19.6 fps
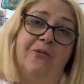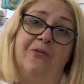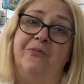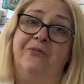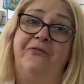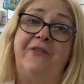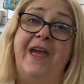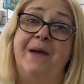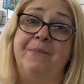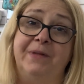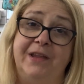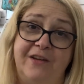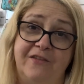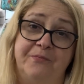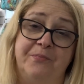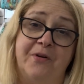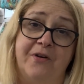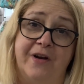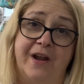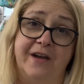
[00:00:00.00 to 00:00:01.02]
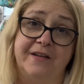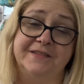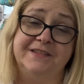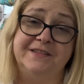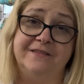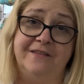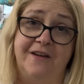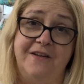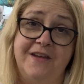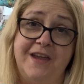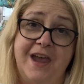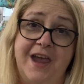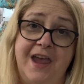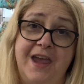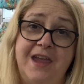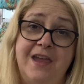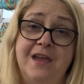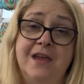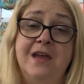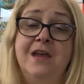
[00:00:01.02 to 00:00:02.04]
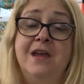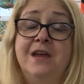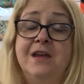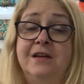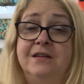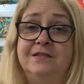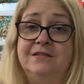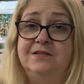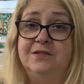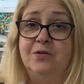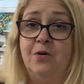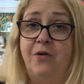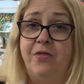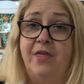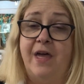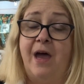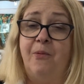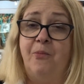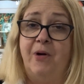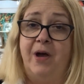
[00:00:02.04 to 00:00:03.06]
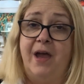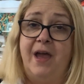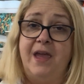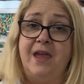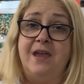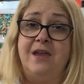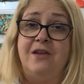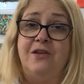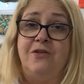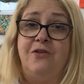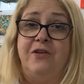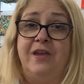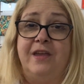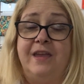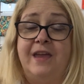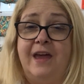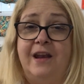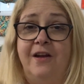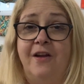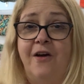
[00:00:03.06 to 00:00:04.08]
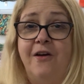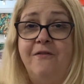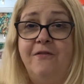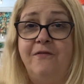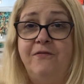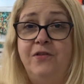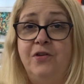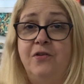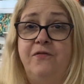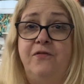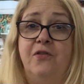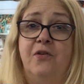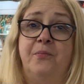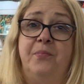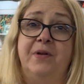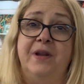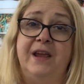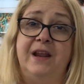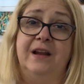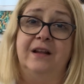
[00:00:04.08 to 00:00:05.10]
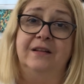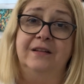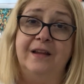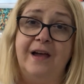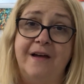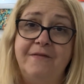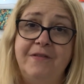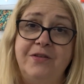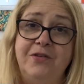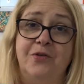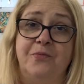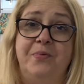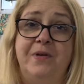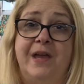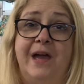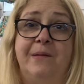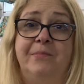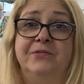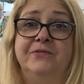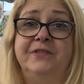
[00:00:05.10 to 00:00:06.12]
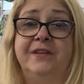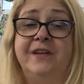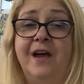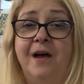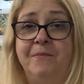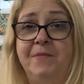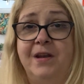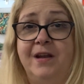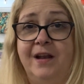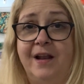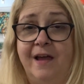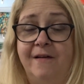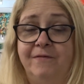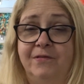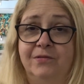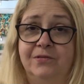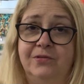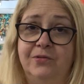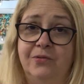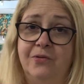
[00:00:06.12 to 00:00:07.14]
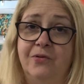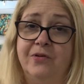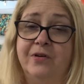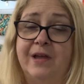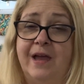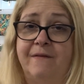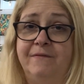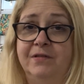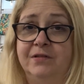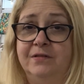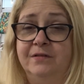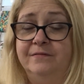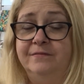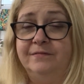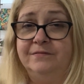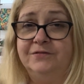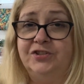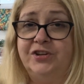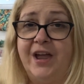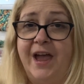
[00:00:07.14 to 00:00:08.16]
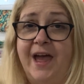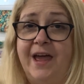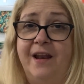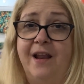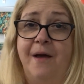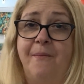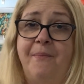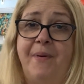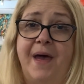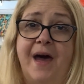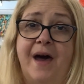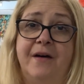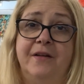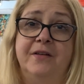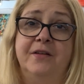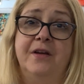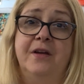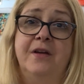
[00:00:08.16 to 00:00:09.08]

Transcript: family of products. Okay, so that way you can get an overview. If you're a Benina lover, you'll be able to come in and have a look, have a chat about,